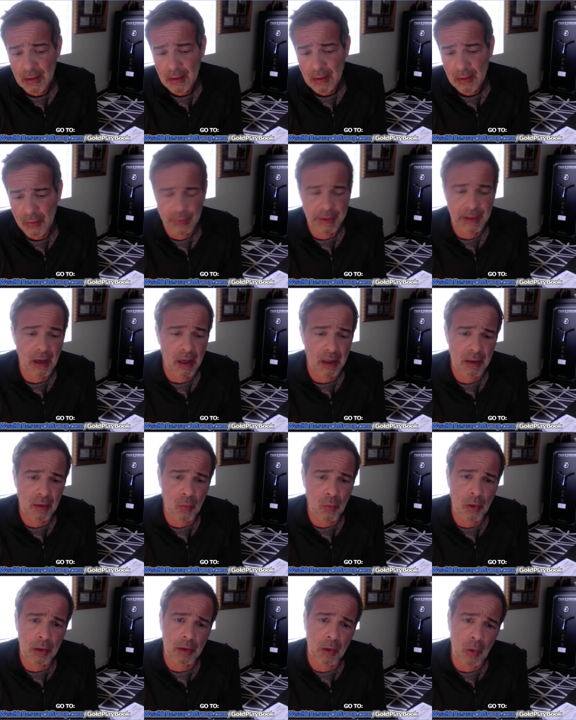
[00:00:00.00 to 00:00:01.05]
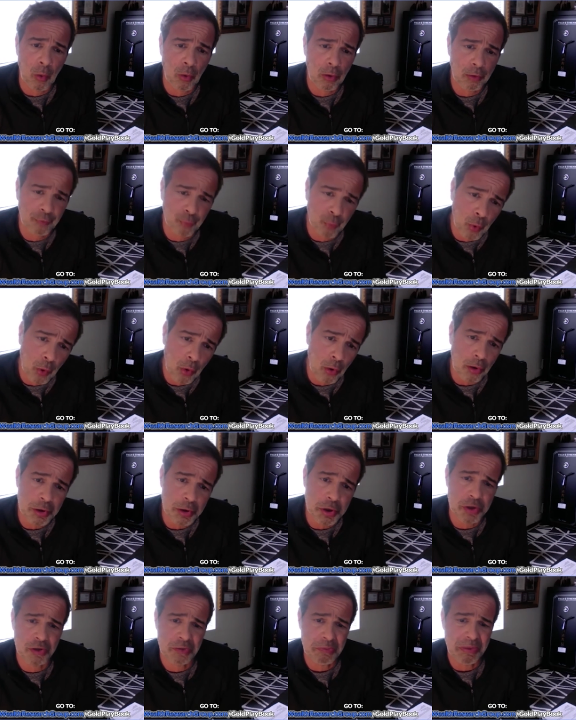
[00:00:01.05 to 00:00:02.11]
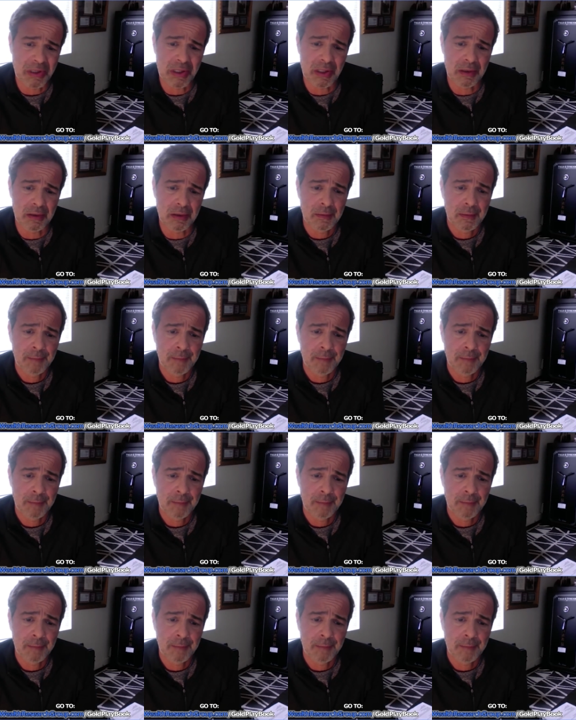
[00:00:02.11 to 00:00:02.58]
regarding what gold's role should be